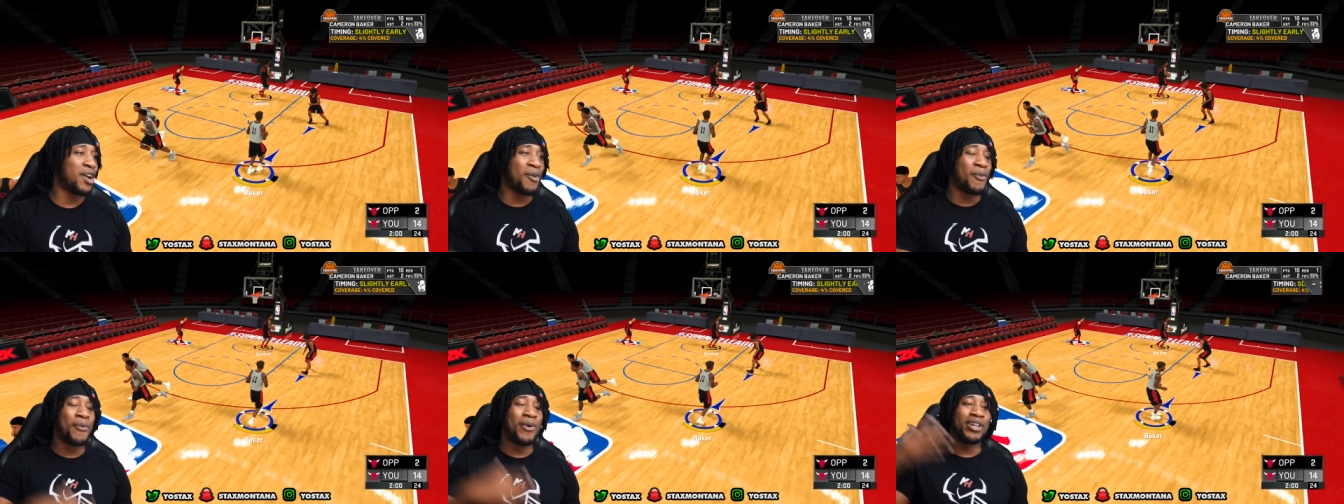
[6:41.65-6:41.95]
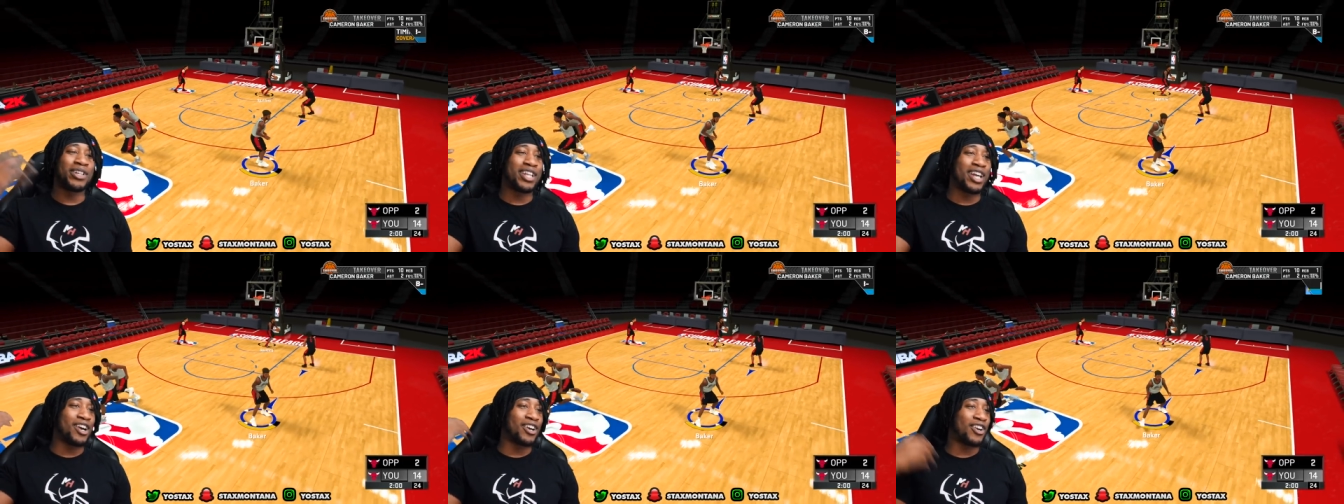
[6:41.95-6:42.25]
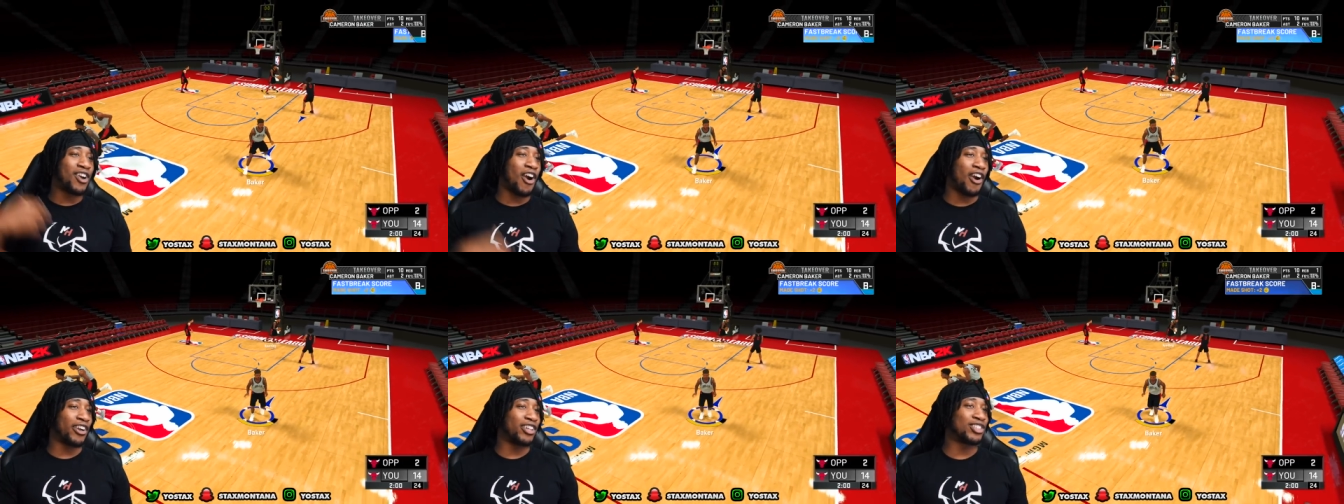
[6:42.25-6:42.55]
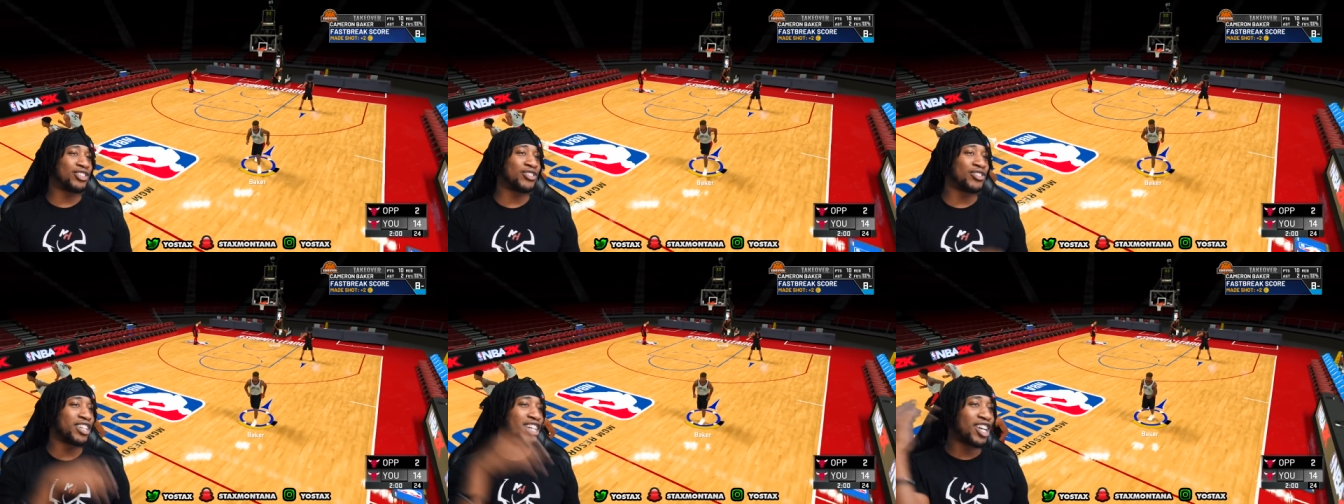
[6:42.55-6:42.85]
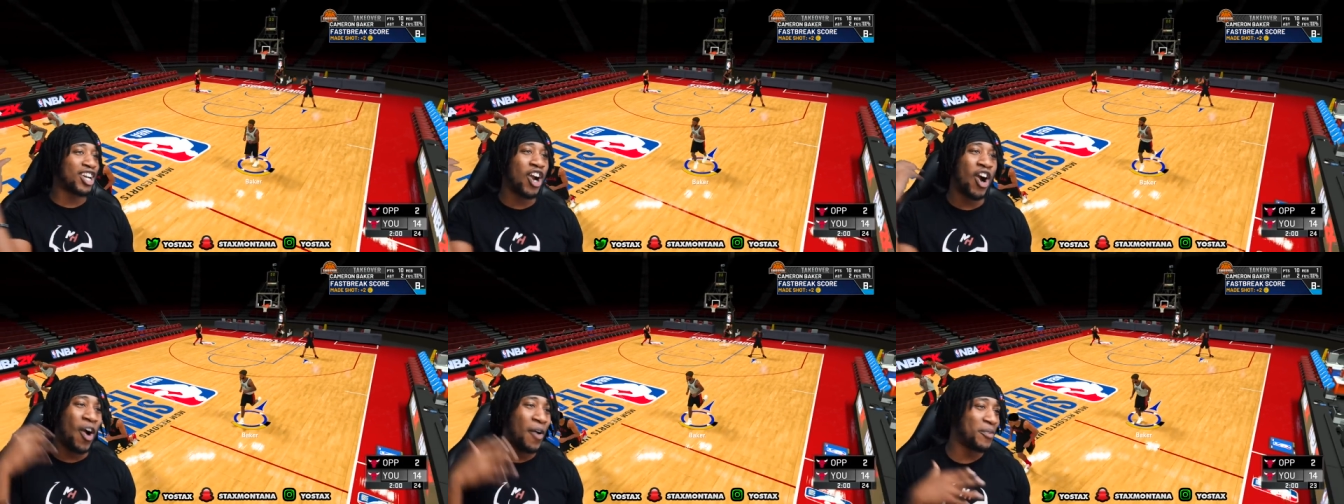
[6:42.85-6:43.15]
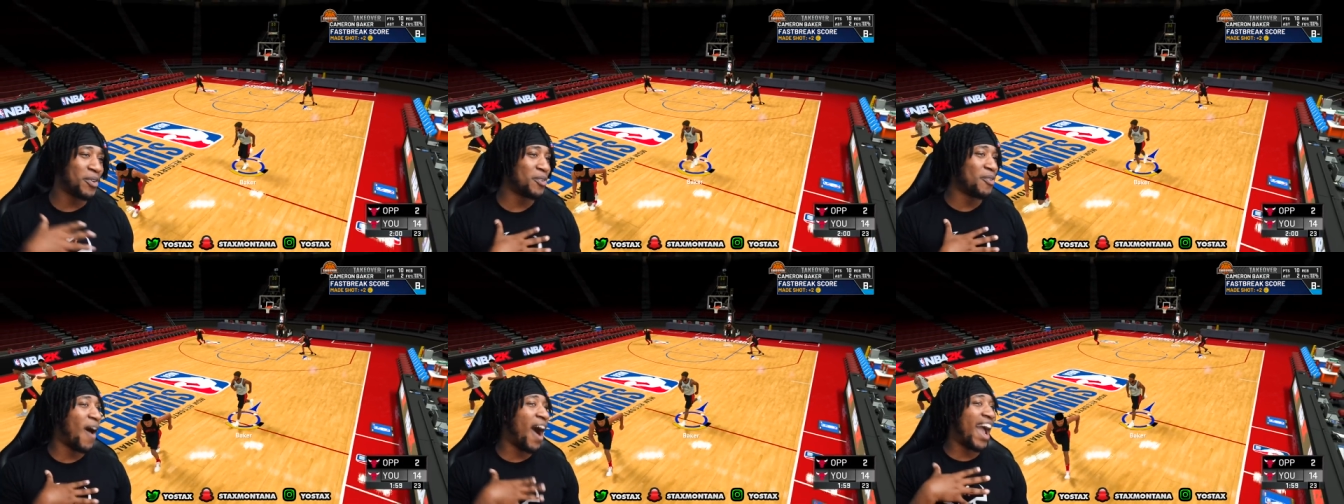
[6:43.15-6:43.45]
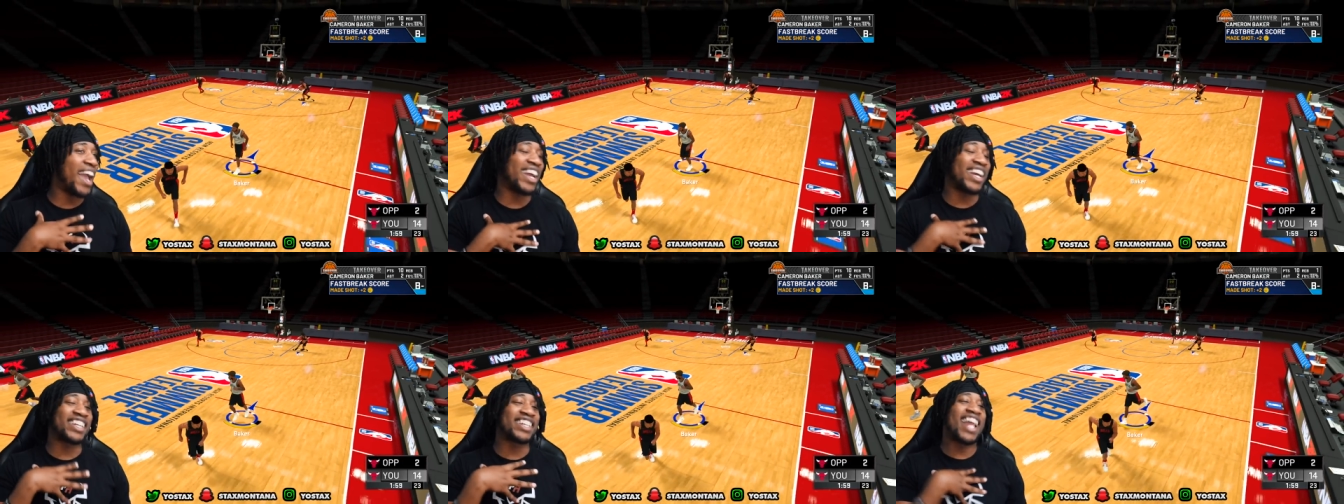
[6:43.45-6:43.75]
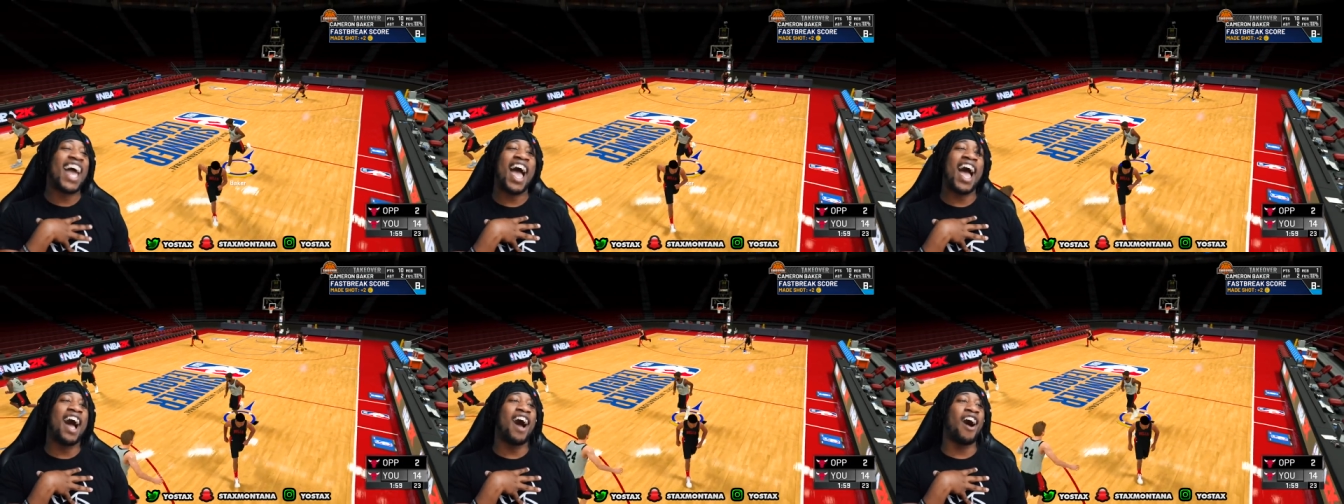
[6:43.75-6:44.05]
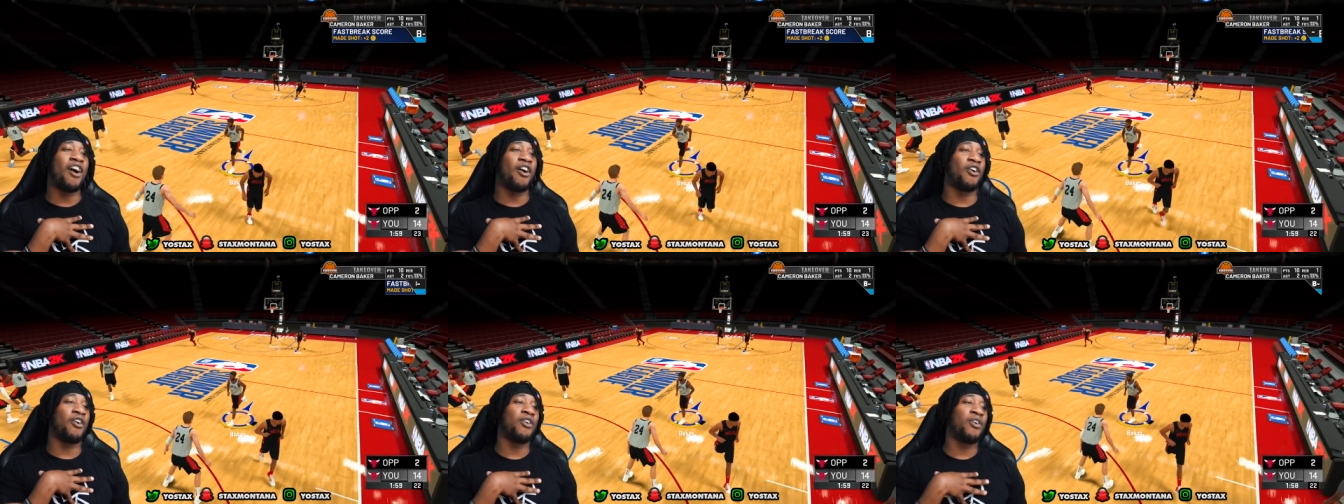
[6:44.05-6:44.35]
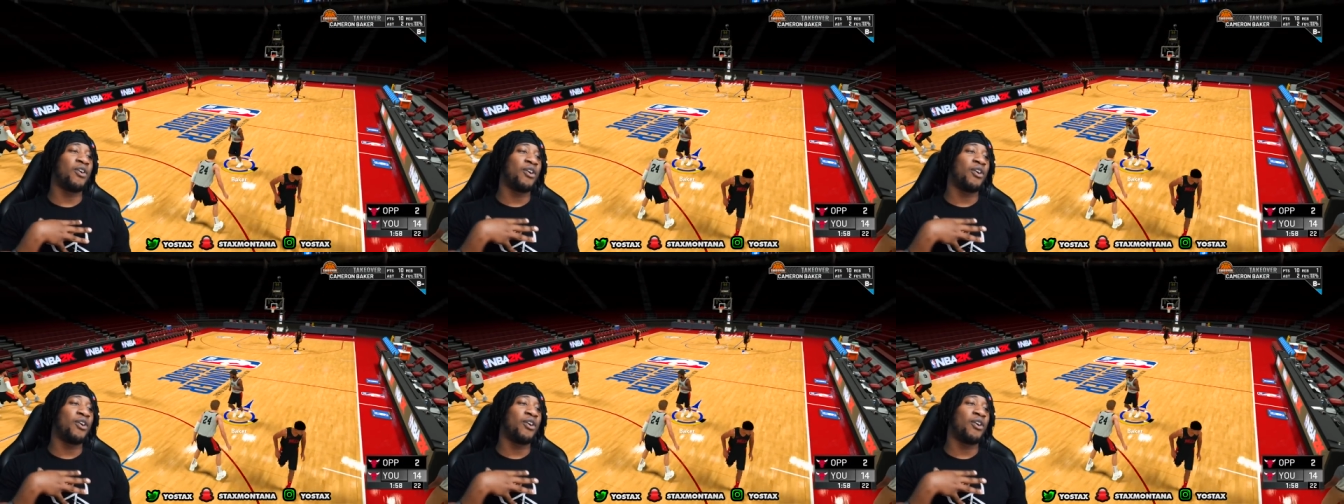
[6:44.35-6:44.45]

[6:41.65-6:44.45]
Wendell Carter Jr., Coby White, and now